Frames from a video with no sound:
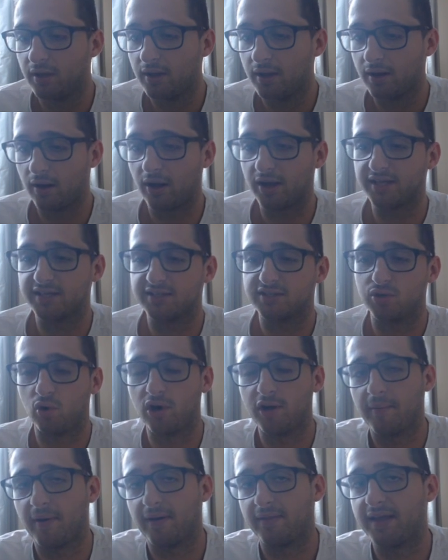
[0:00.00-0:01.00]
Like,
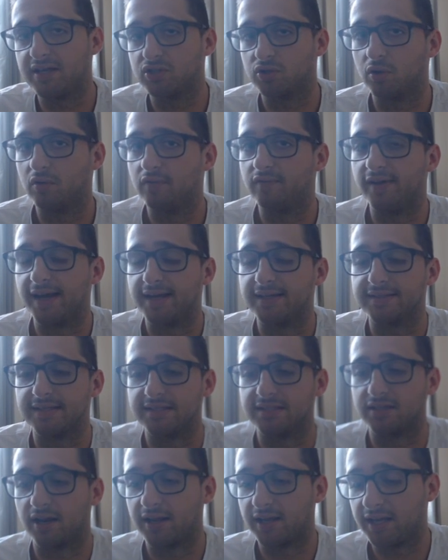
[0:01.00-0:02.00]
talking about these sort of things is
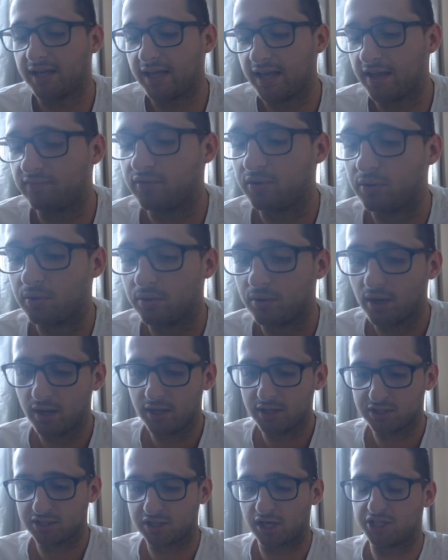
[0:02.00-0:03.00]
going to give you
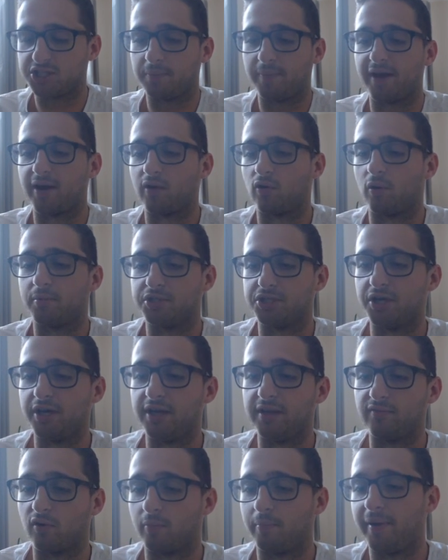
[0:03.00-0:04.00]
such a better opportunity
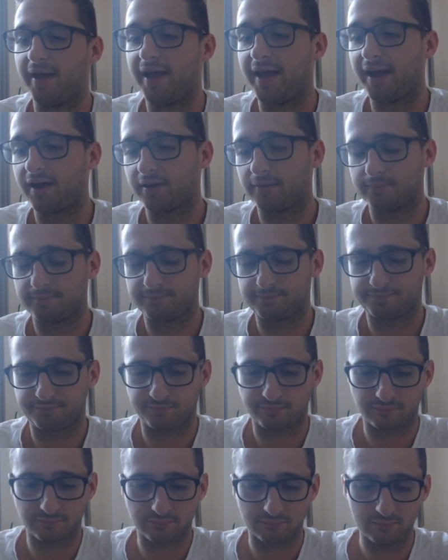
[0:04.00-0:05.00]
for a pick,
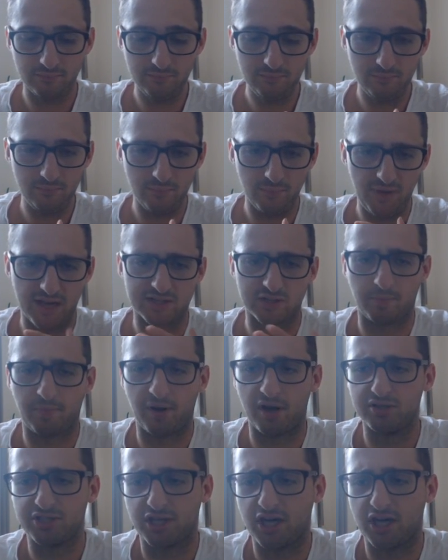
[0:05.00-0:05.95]
as opposed to